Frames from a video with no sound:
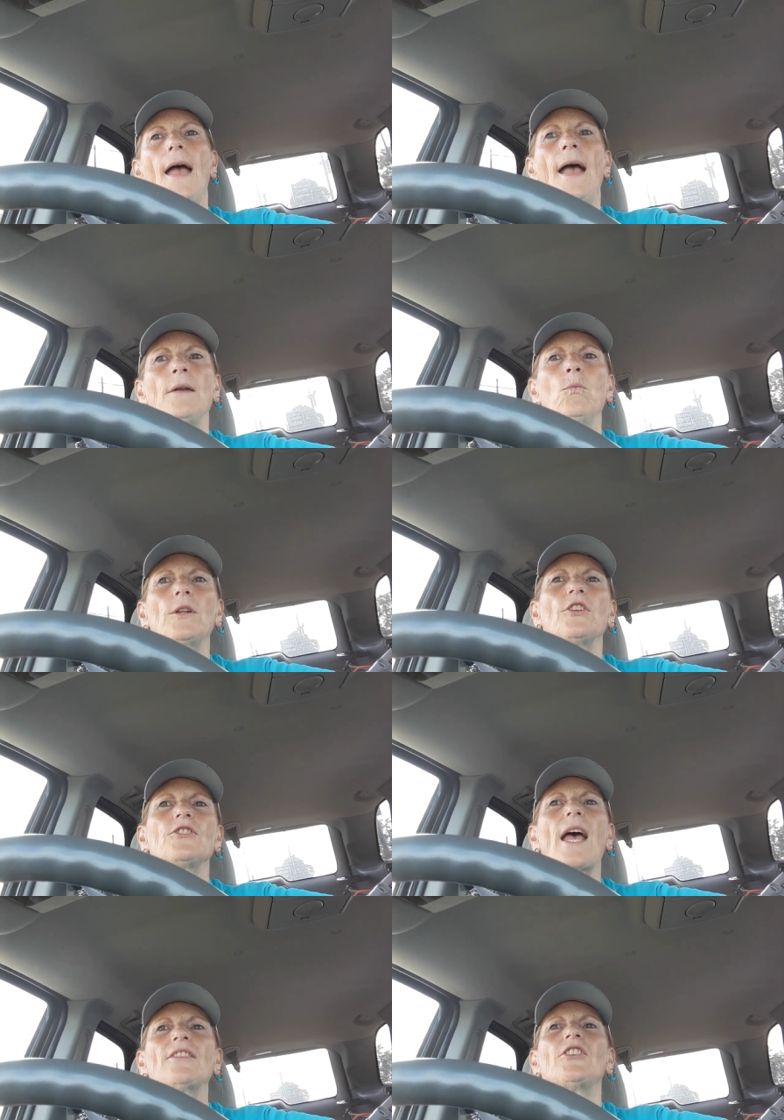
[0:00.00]
And what does
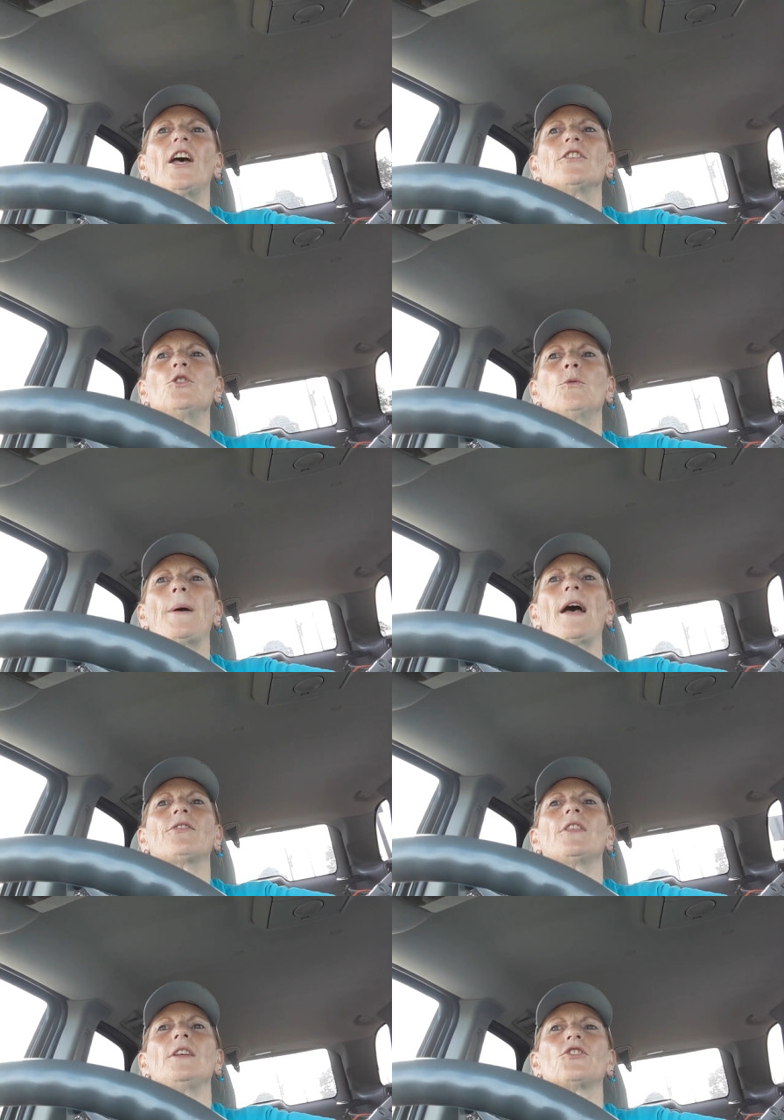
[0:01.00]
that tell you
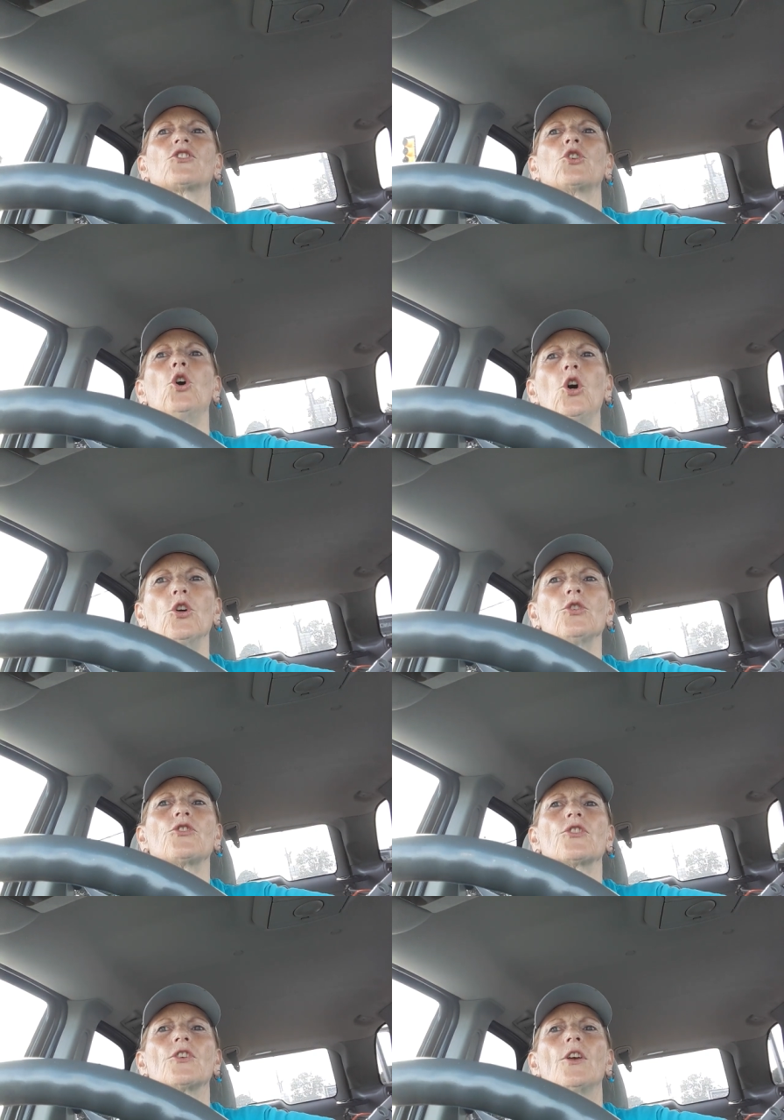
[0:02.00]
about the
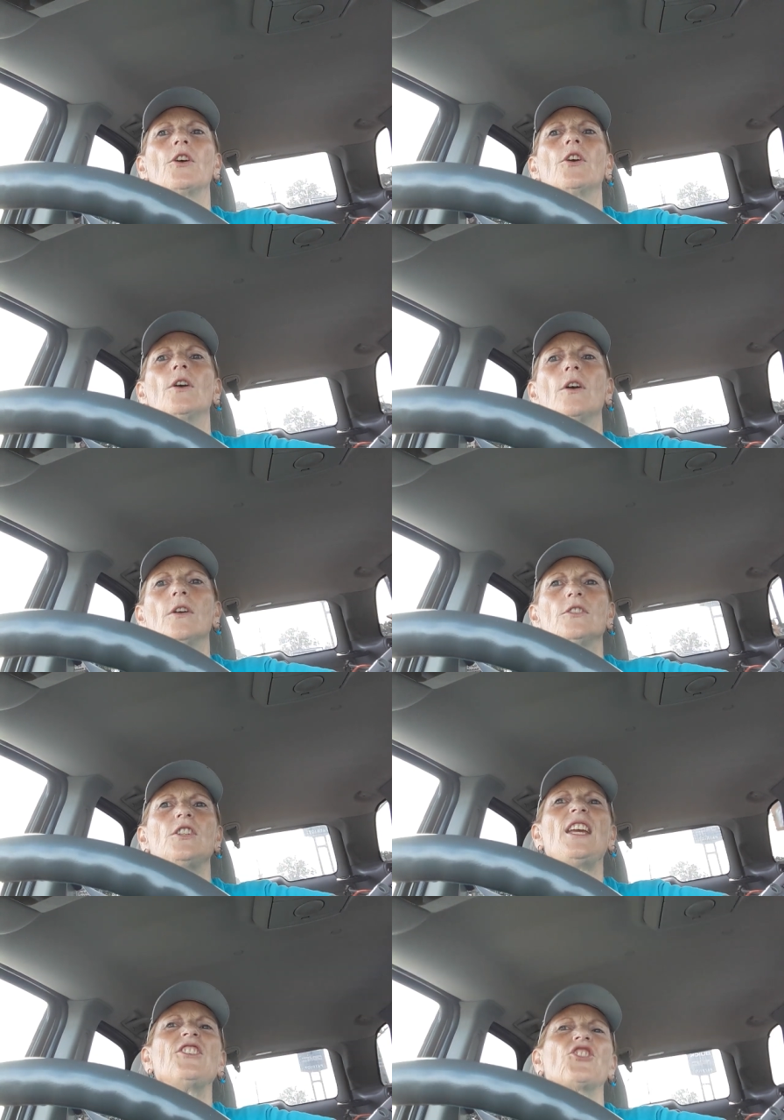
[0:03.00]
school's
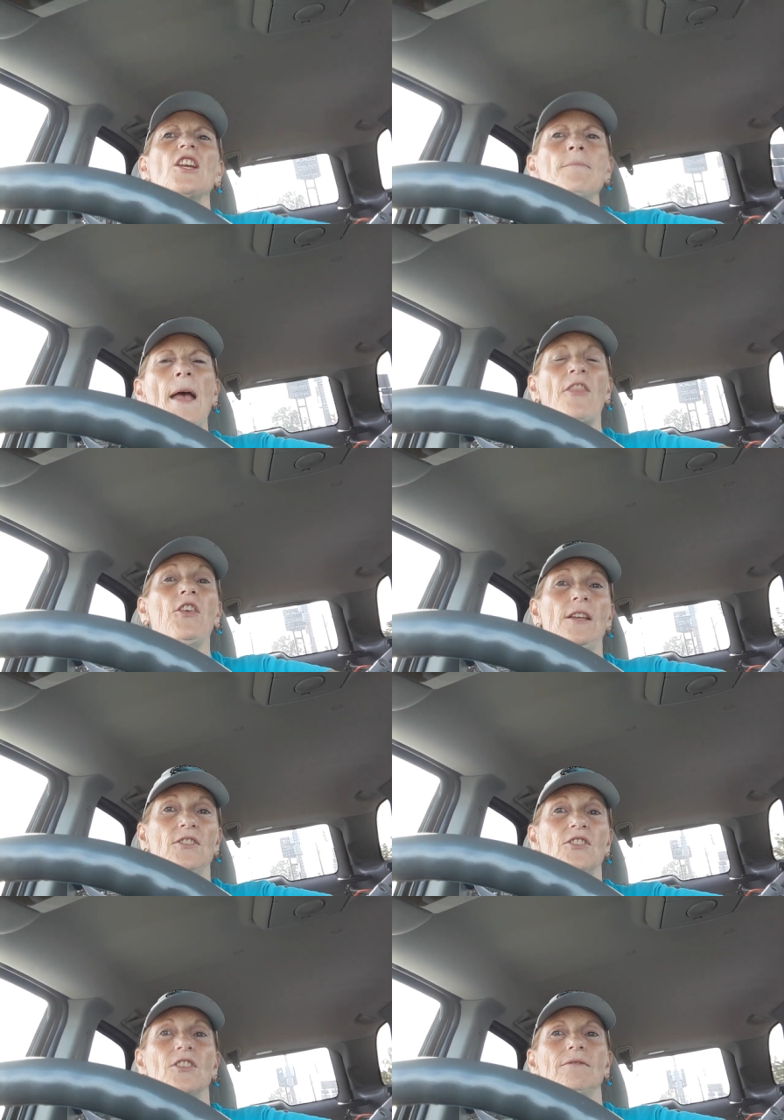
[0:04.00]
teaching
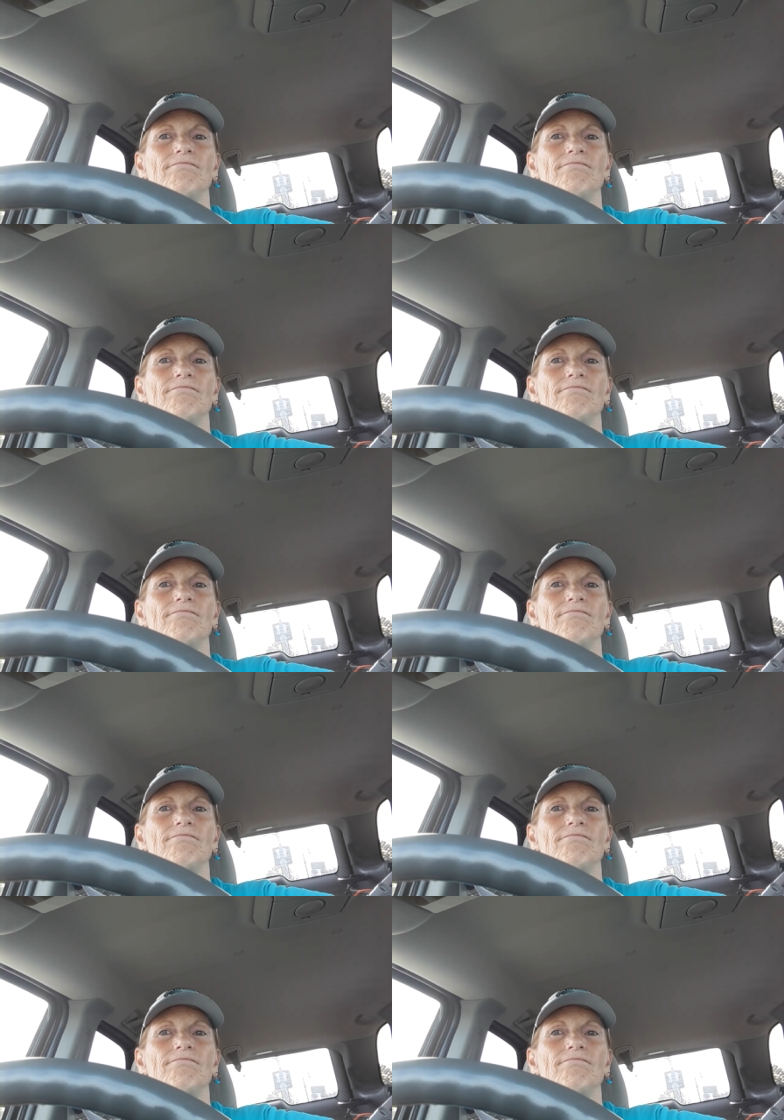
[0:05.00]
methods?